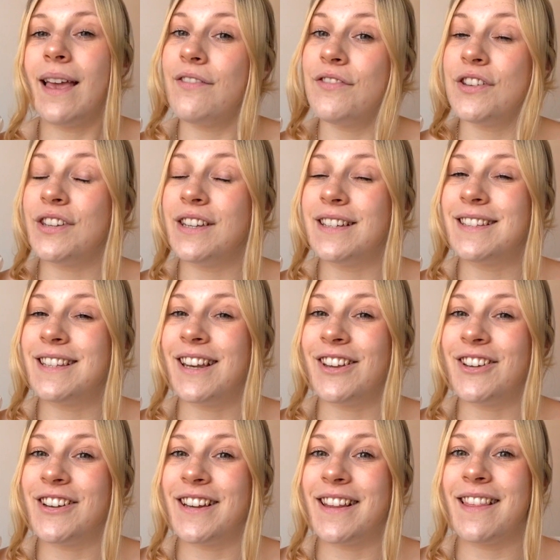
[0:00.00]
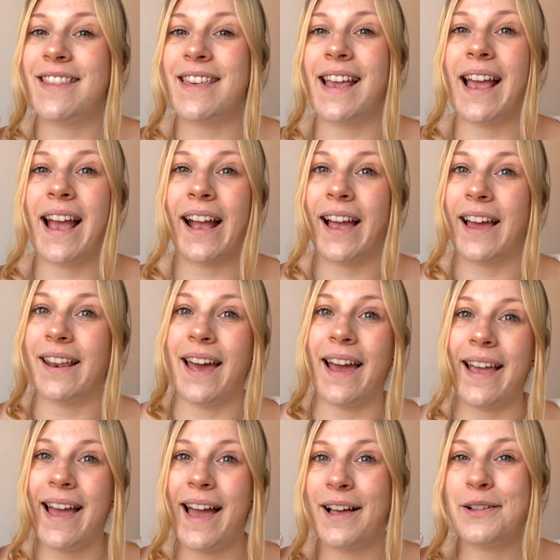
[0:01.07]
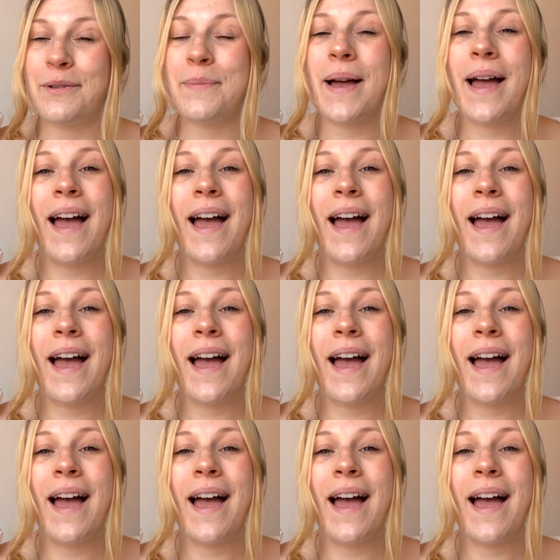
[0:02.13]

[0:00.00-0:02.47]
If you need to learn anything, can I help?